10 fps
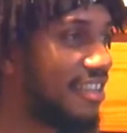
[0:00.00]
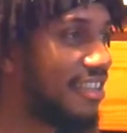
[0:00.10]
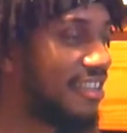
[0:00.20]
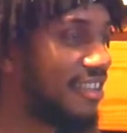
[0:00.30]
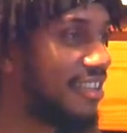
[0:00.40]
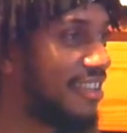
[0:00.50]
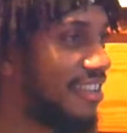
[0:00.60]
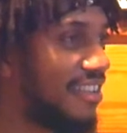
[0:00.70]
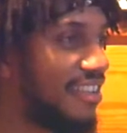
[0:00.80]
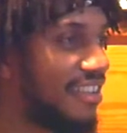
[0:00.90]

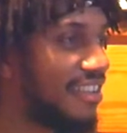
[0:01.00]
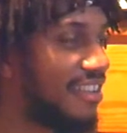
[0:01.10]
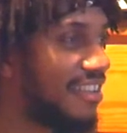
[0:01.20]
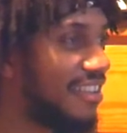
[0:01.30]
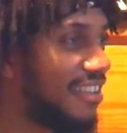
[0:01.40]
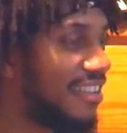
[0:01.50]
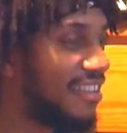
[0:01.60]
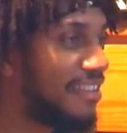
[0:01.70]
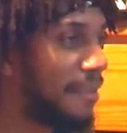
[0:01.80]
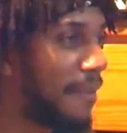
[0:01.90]

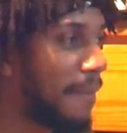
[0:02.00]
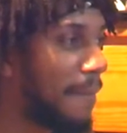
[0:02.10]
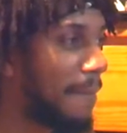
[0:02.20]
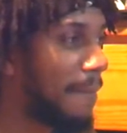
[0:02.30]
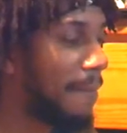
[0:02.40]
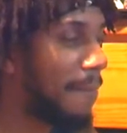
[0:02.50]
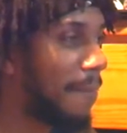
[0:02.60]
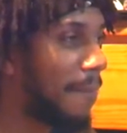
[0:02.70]
[no speech]